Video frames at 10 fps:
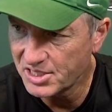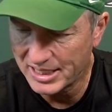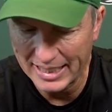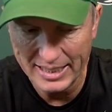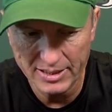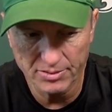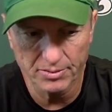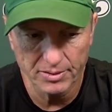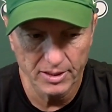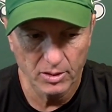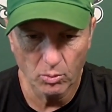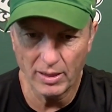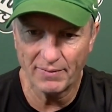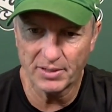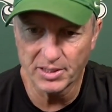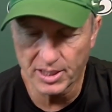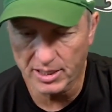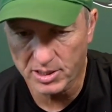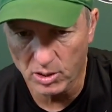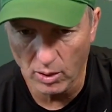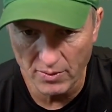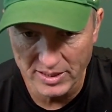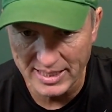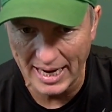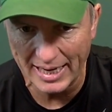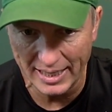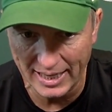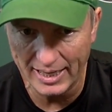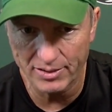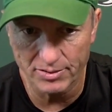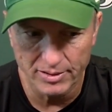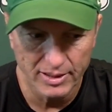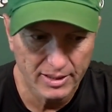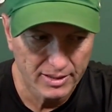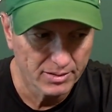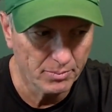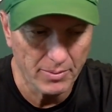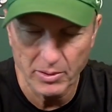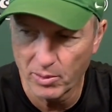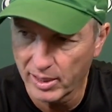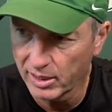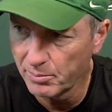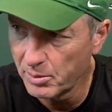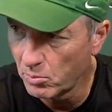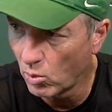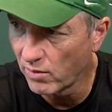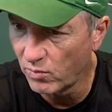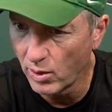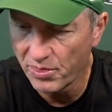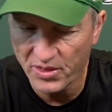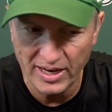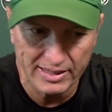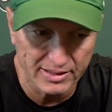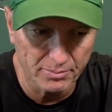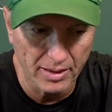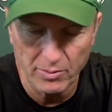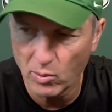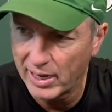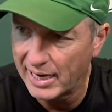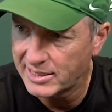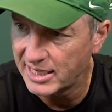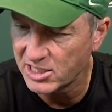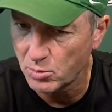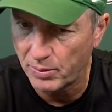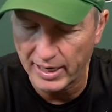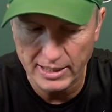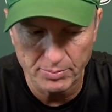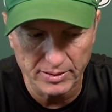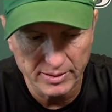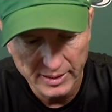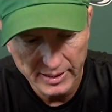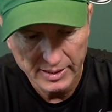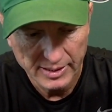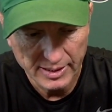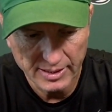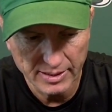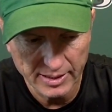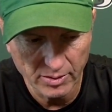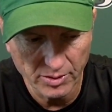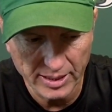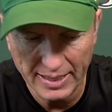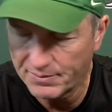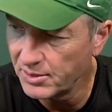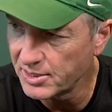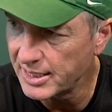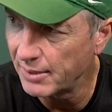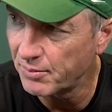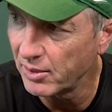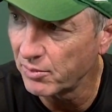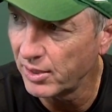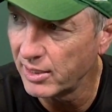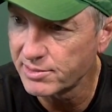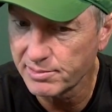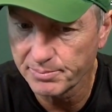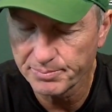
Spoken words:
seen or we have to adjust to on the sideline, or maybe run a little bit more of one thing than maybe we anticipate. But, you know, they're going to have to do the same thing with us.